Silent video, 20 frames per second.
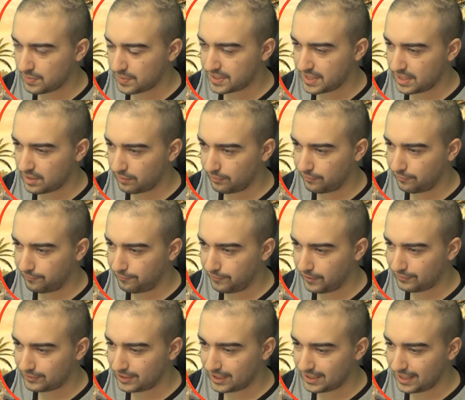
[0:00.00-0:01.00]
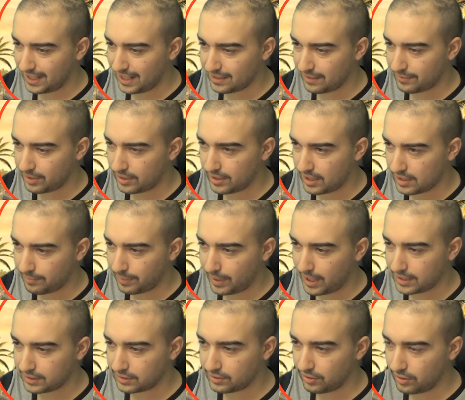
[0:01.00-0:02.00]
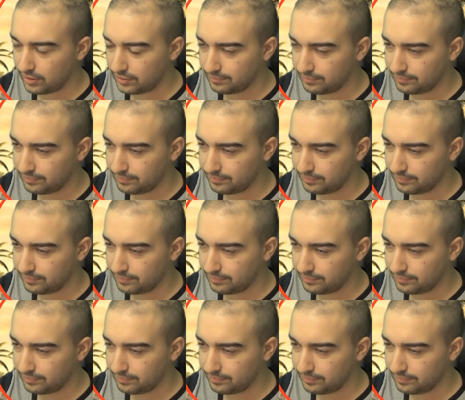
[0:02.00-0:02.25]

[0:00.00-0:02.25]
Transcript: We're sitting on 50 now. There we go, another pen, good.